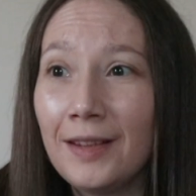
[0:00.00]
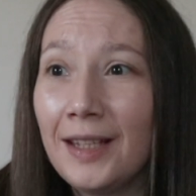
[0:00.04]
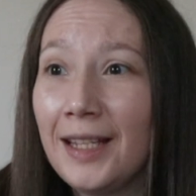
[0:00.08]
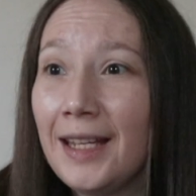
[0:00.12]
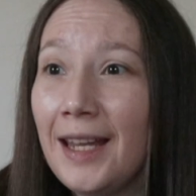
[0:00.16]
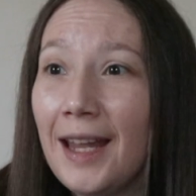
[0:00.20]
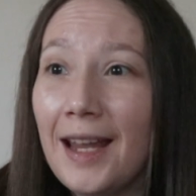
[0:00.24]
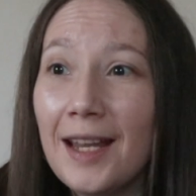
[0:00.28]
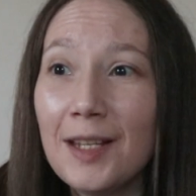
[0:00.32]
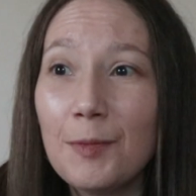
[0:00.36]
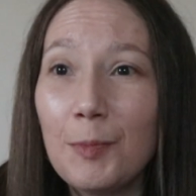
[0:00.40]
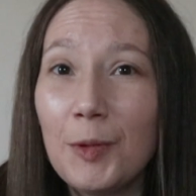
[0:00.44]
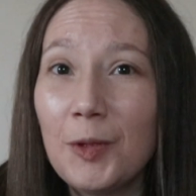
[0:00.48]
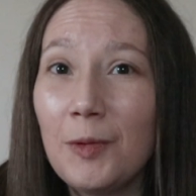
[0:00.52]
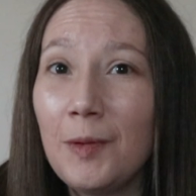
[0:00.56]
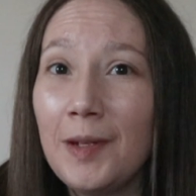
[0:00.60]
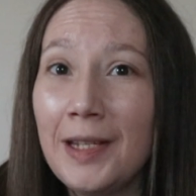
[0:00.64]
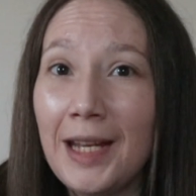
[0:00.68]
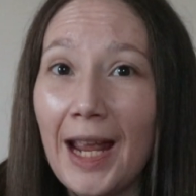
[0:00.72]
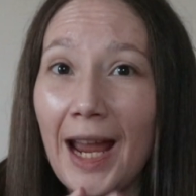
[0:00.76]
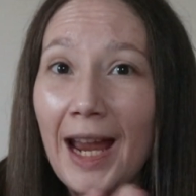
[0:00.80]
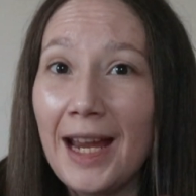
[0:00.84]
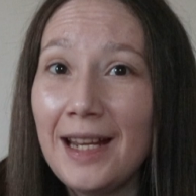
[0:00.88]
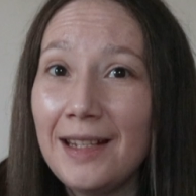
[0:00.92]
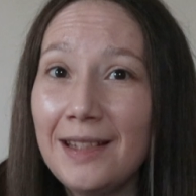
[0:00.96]
The years
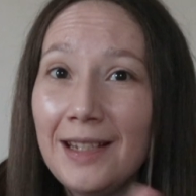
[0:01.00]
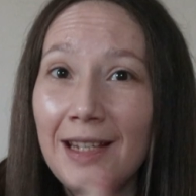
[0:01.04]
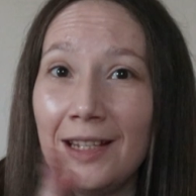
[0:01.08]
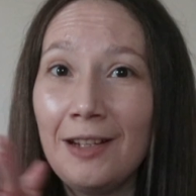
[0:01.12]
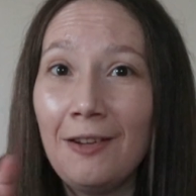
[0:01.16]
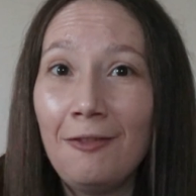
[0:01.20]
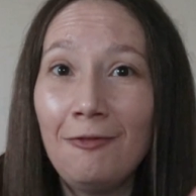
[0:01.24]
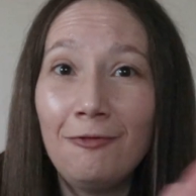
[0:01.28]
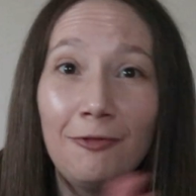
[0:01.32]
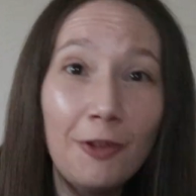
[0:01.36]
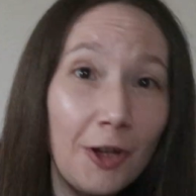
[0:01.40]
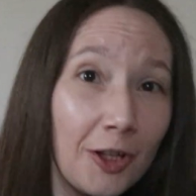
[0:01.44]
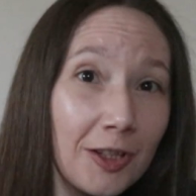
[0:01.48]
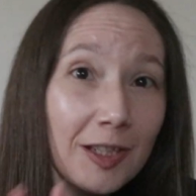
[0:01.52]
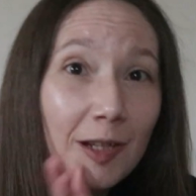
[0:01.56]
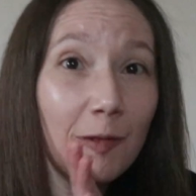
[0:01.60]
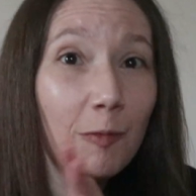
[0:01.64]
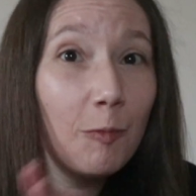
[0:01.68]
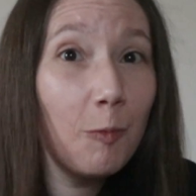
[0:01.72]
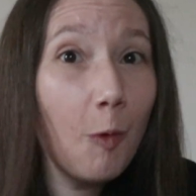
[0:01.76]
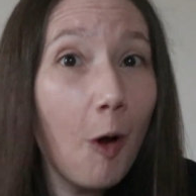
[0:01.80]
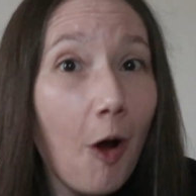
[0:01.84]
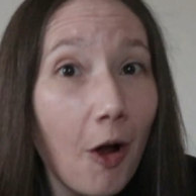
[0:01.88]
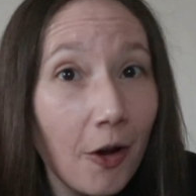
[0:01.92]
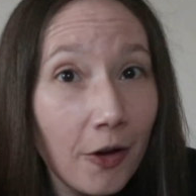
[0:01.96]
between 18 and
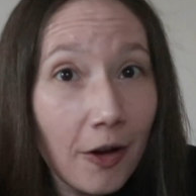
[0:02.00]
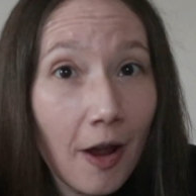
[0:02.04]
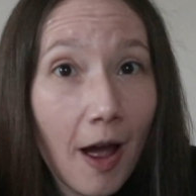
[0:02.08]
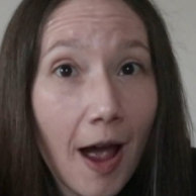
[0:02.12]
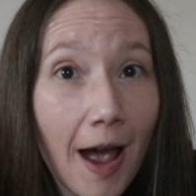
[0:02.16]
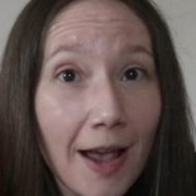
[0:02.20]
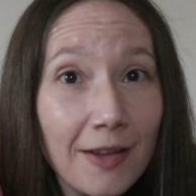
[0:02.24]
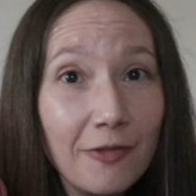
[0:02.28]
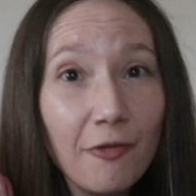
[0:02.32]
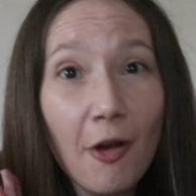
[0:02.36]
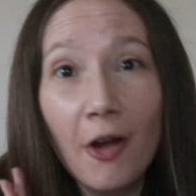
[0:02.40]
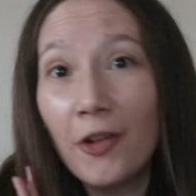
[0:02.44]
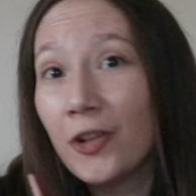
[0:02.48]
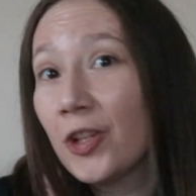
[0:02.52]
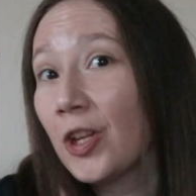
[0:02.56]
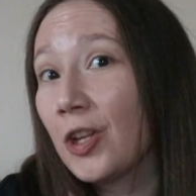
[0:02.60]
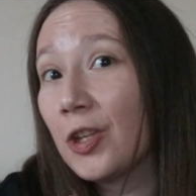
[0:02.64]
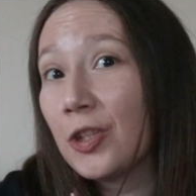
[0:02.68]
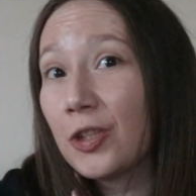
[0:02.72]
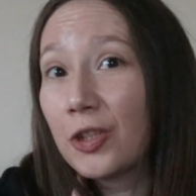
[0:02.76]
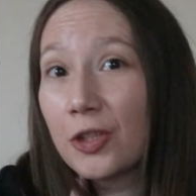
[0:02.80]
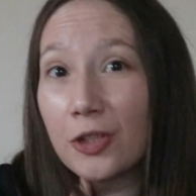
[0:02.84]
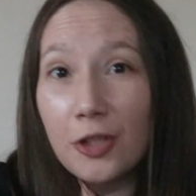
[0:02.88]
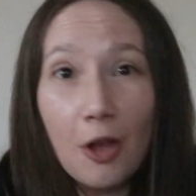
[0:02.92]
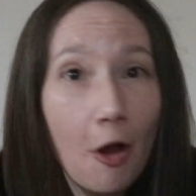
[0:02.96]
31 has gone
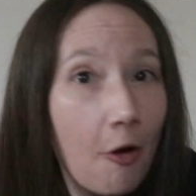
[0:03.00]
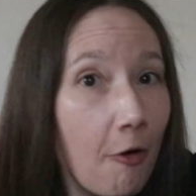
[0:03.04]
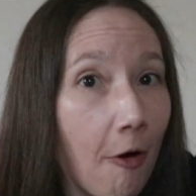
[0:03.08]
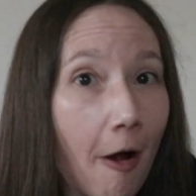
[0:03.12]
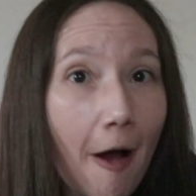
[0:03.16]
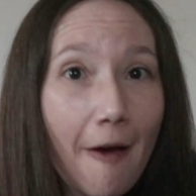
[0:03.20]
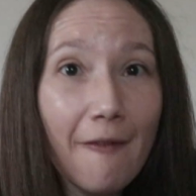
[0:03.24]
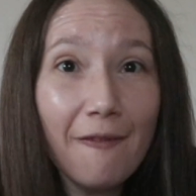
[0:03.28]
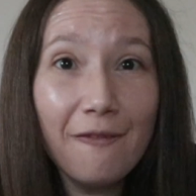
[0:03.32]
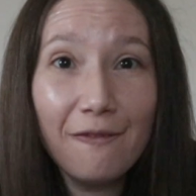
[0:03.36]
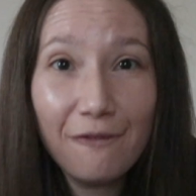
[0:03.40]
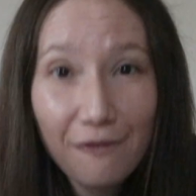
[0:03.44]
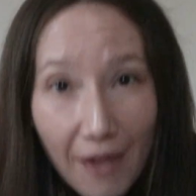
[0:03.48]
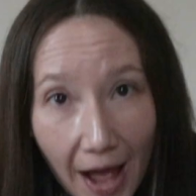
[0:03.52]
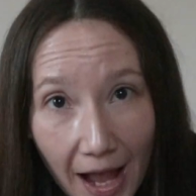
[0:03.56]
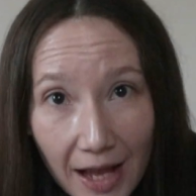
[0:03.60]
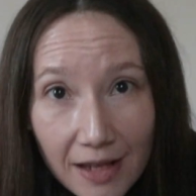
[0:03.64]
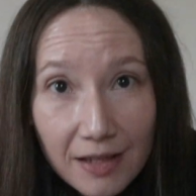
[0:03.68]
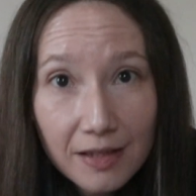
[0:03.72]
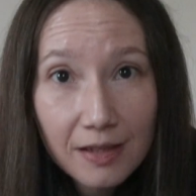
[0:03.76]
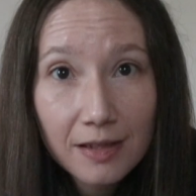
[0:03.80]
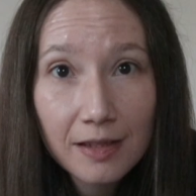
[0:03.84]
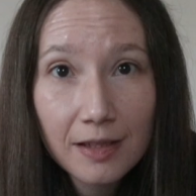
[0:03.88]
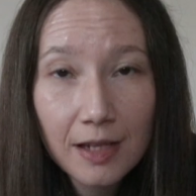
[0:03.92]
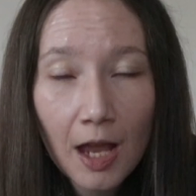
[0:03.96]
so
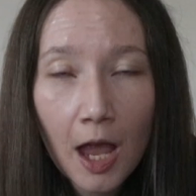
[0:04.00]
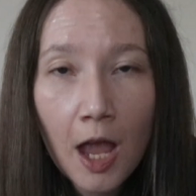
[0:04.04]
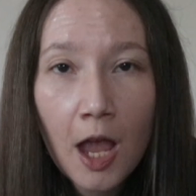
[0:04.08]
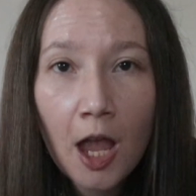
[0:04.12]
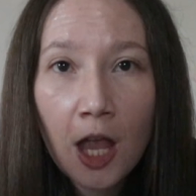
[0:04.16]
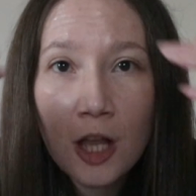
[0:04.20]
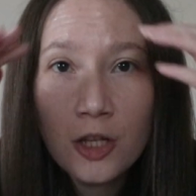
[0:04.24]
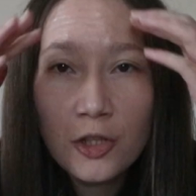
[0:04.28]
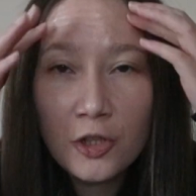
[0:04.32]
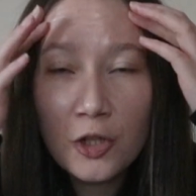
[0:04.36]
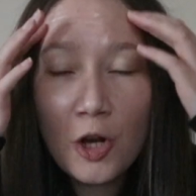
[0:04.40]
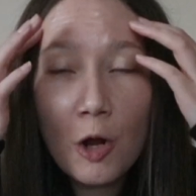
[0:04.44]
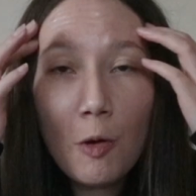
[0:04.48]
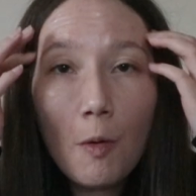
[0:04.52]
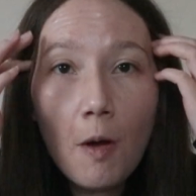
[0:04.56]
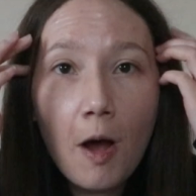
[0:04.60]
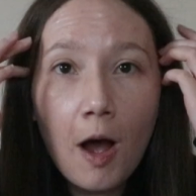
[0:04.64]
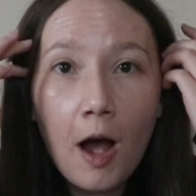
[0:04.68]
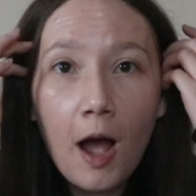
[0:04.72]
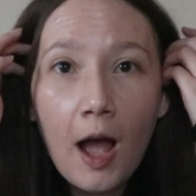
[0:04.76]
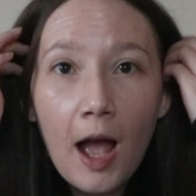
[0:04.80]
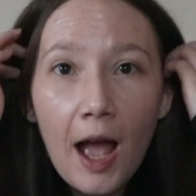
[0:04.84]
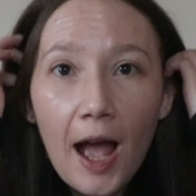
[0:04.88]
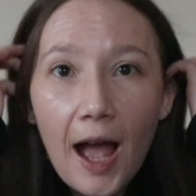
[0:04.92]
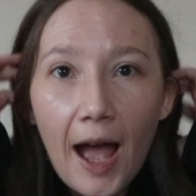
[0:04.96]
fast. Do you know
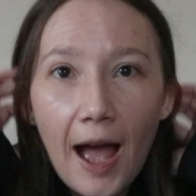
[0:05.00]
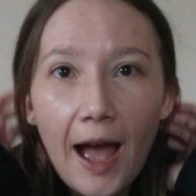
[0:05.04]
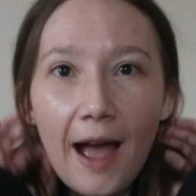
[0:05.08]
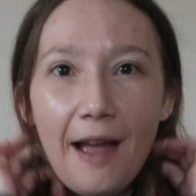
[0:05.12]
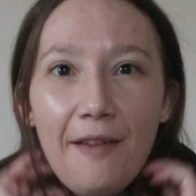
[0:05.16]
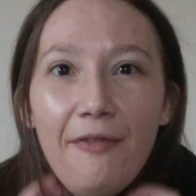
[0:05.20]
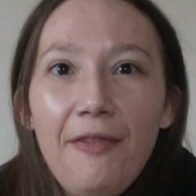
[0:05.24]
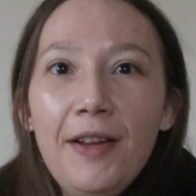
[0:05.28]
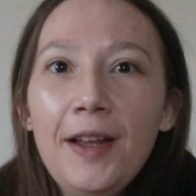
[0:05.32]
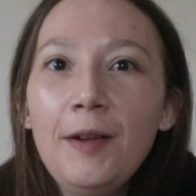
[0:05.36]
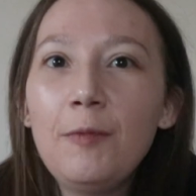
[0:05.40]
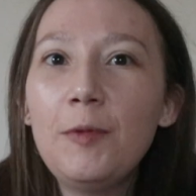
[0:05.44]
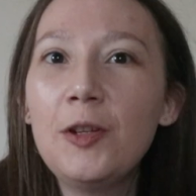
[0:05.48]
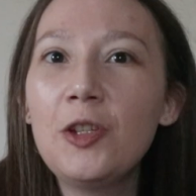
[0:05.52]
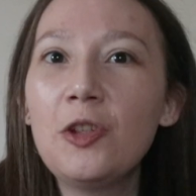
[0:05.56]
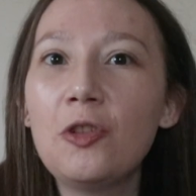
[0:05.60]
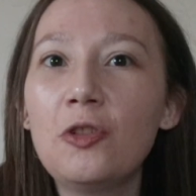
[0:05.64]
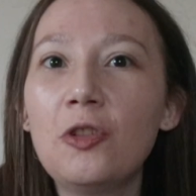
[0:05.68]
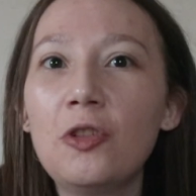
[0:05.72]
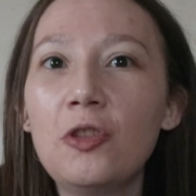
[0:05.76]
what? I think we should